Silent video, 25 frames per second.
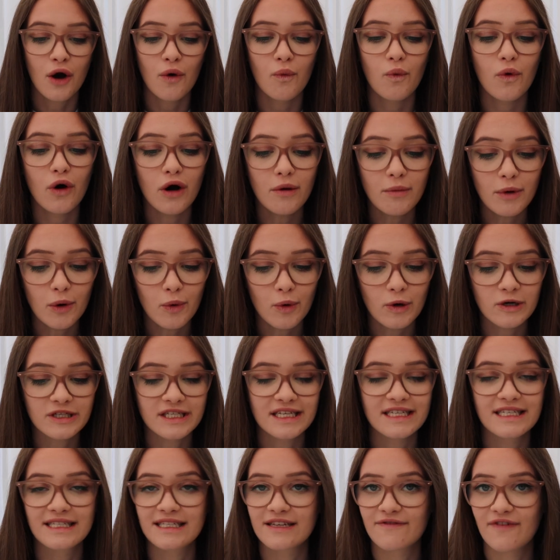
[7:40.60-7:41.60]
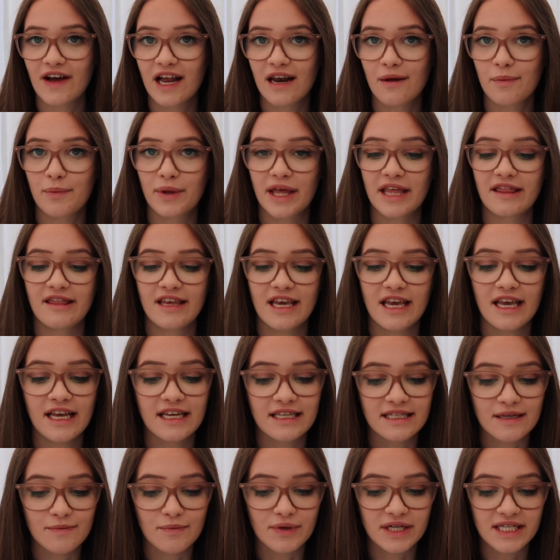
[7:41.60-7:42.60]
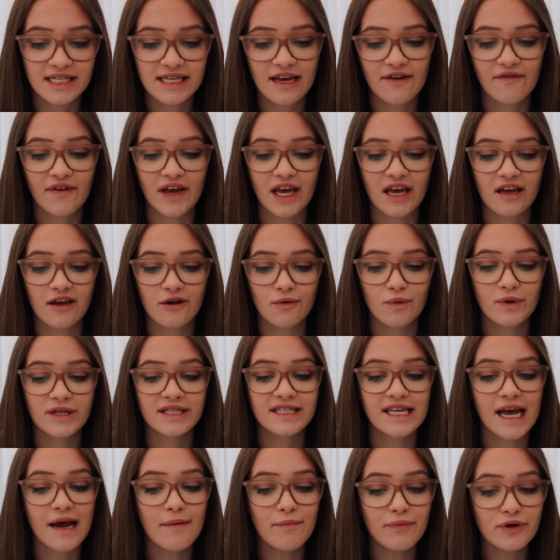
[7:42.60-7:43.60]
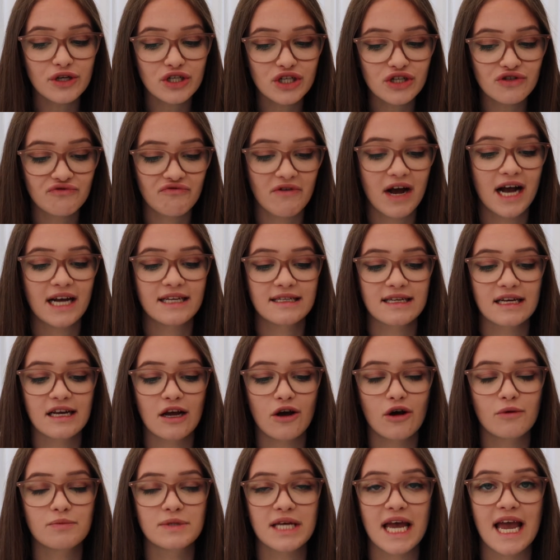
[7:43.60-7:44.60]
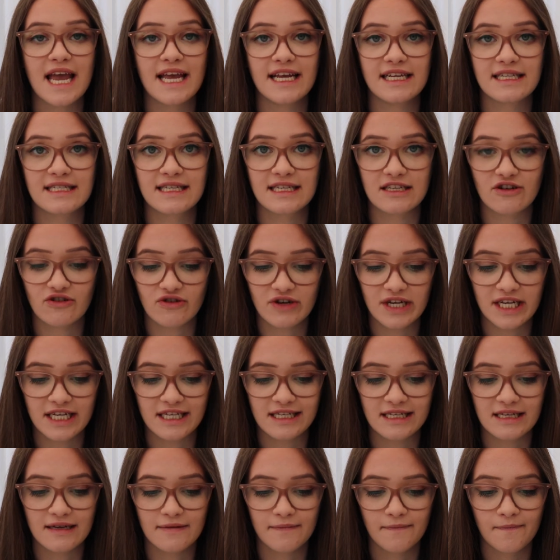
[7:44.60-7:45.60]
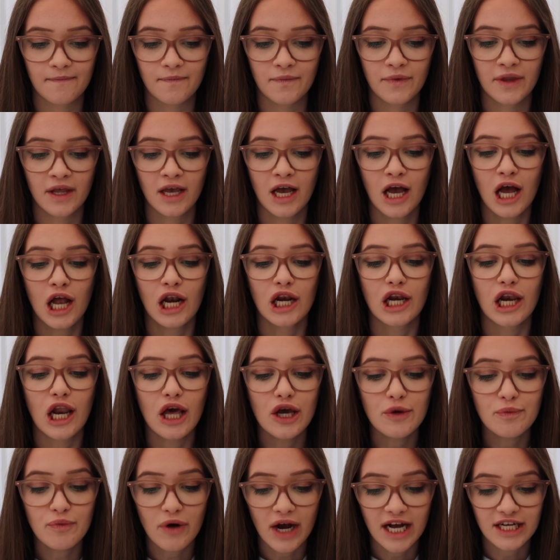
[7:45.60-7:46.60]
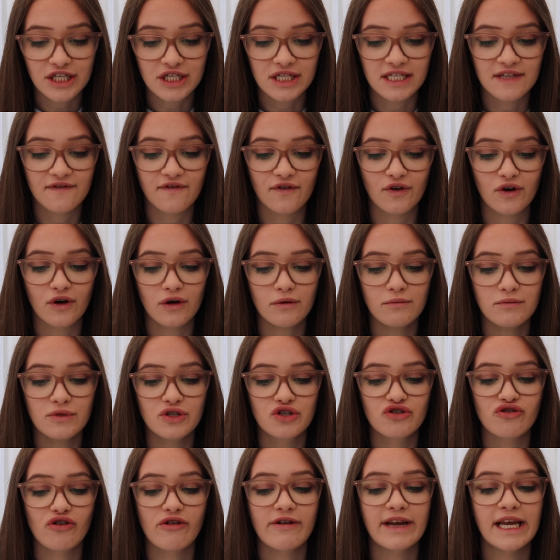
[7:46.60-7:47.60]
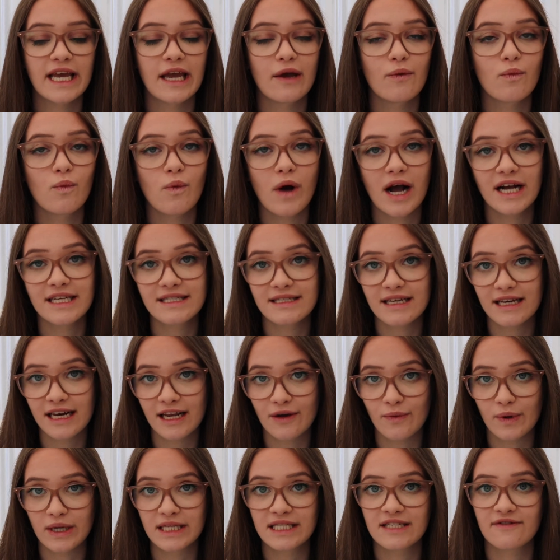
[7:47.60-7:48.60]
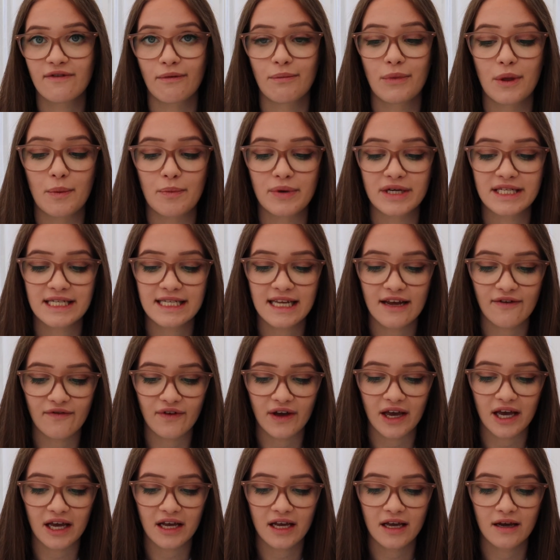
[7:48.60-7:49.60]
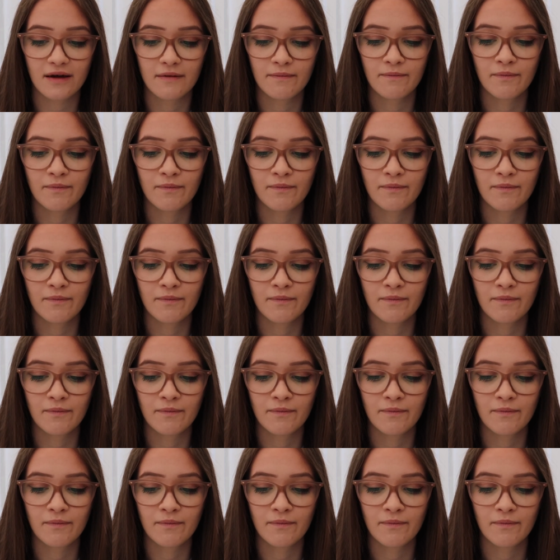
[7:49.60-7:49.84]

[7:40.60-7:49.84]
Warmer waters develop in the eastern Pacific, with temperatures rising up to 8 degrees. Low pressures forms, drawing in westerly winds from the Pacific.